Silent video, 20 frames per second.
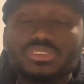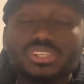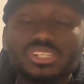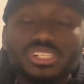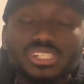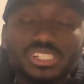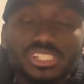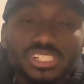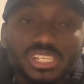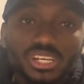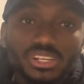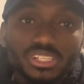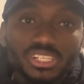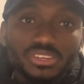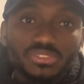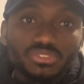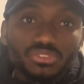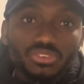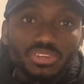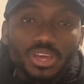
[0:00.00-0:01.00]

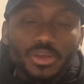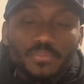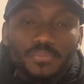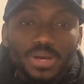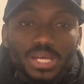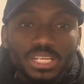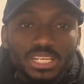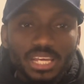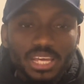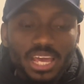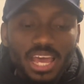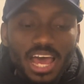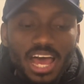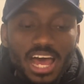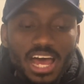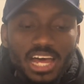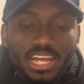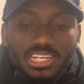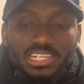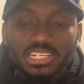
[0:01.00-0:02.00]
initiative to them, but they
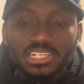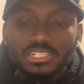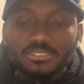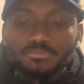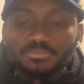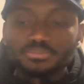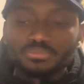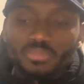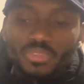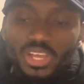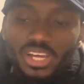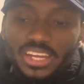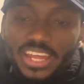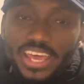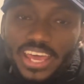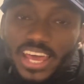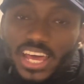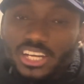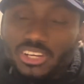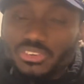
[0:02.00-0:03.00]
had their
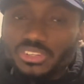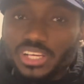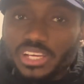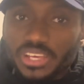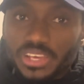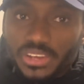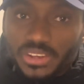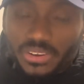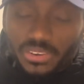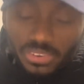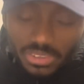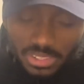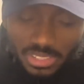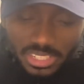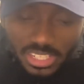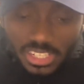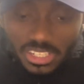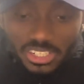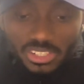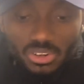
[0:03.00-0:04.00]
hand on the gear.
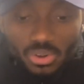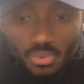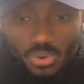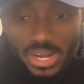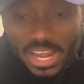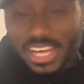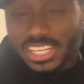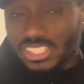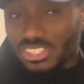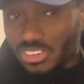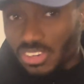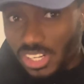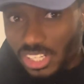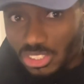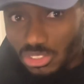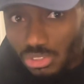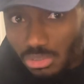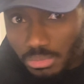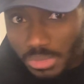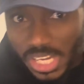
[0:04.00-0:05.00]
They didn't want to accelerate
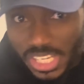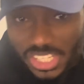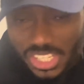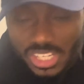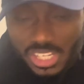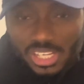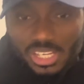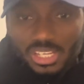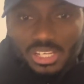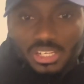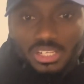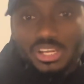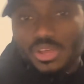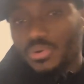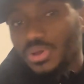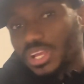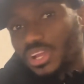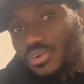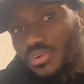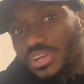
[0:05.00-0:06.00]
too much. They
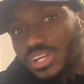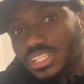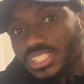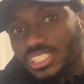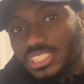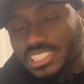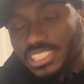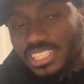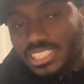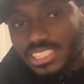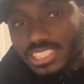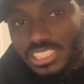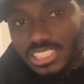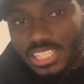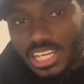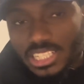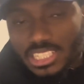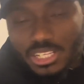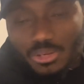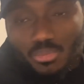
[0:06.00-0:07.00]
were creating chances.
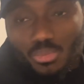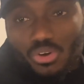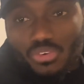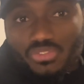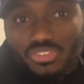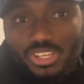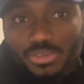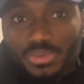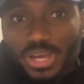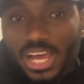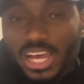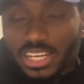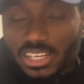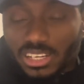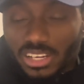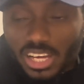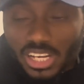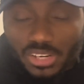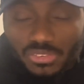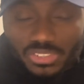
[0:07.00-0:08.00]
I think both teams had a
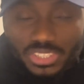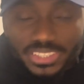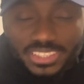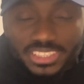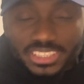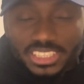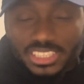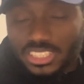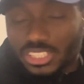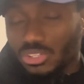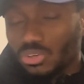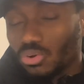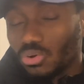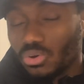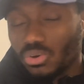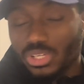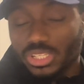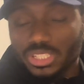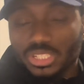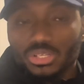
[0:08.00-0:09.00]
lot of chances. The
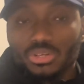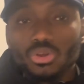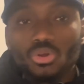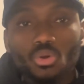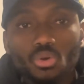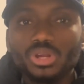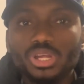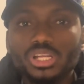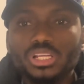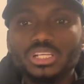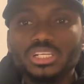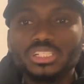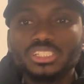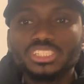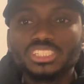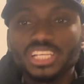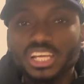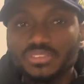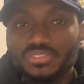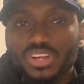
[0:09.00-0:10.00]
goalie really
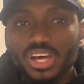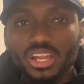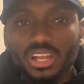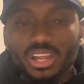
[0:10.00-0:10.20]
saved a